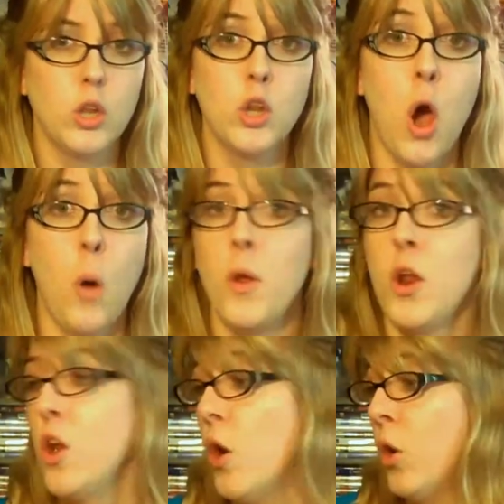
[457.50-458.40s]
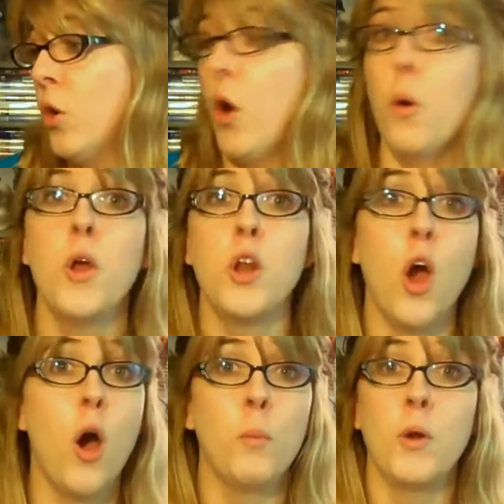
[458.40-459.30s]
no, no, no, no,
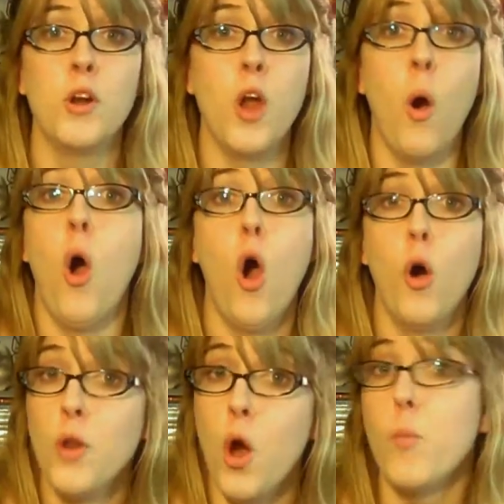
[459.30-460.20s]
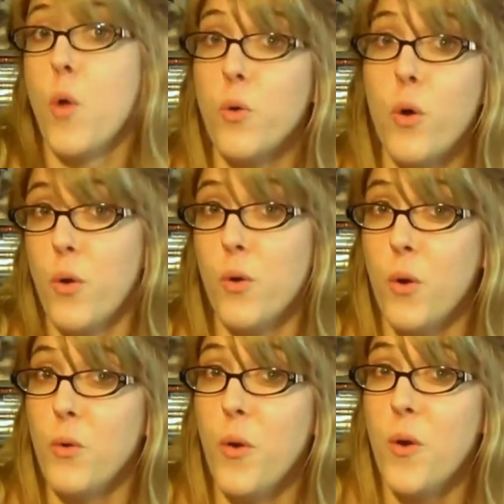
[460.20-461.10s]
no, no, oh no, no, no, no,
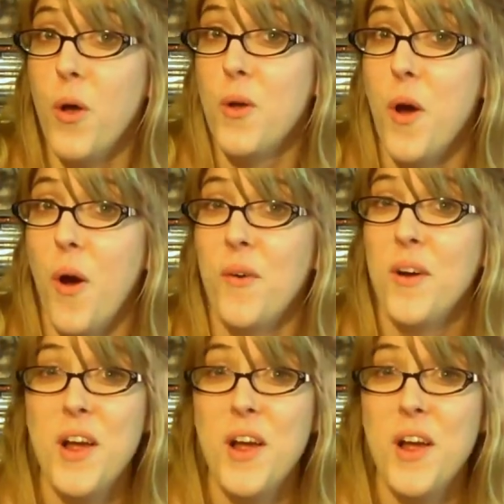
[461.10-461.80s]
no, no, no, no.